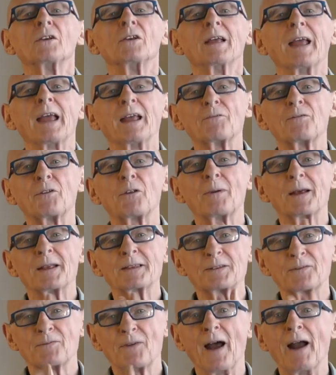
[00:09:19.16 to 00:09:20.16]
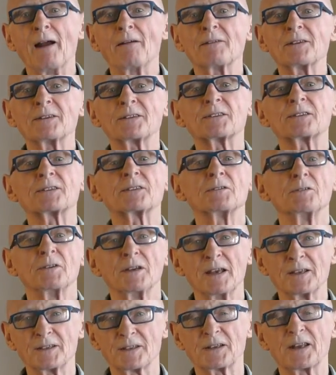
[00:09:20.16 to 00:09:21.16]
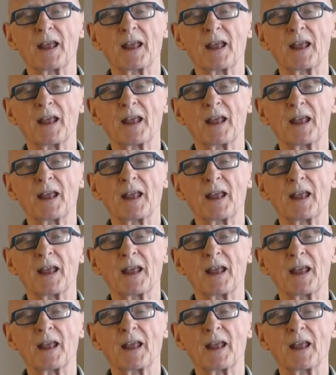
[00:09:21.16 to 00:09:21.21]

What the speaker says: Influenza virus, is it